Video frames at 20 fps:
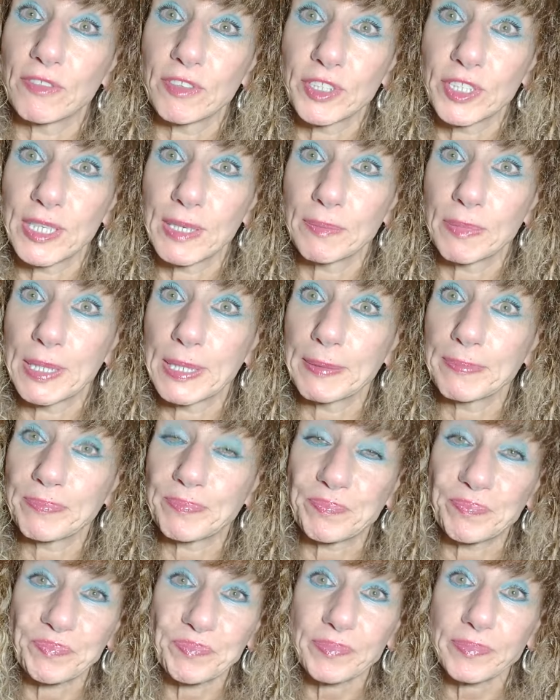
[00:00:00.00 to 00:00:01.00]
for something.
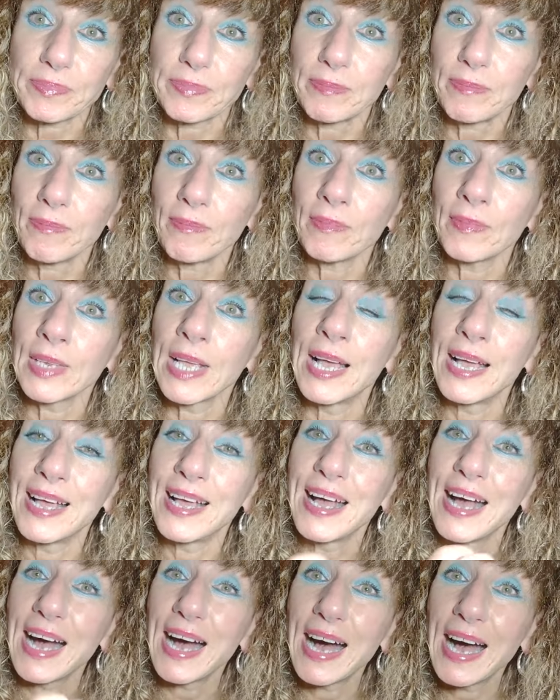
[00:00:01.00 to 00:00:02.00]

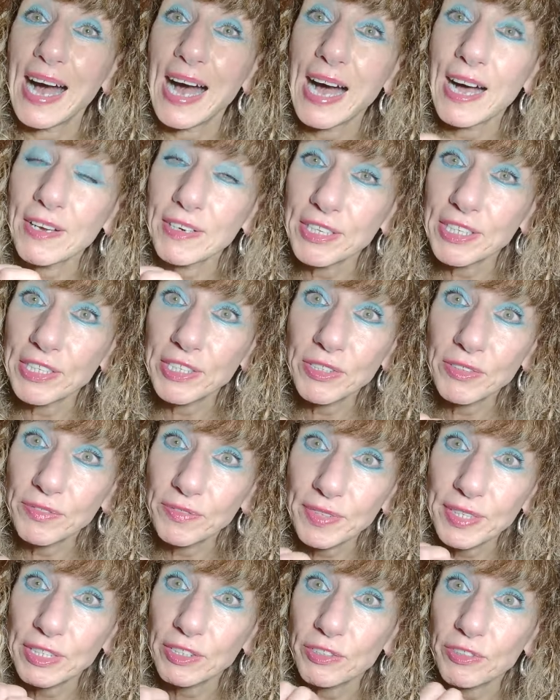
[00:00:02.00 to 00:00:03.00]
How did you
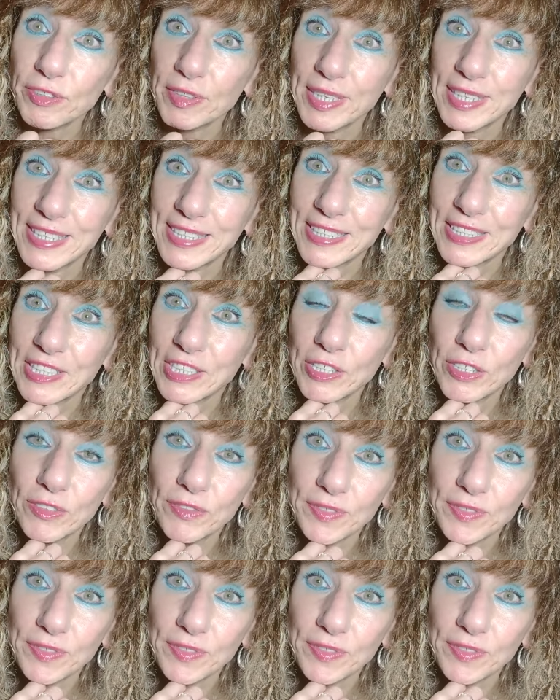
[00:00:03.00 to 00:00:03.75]
feel treated? Did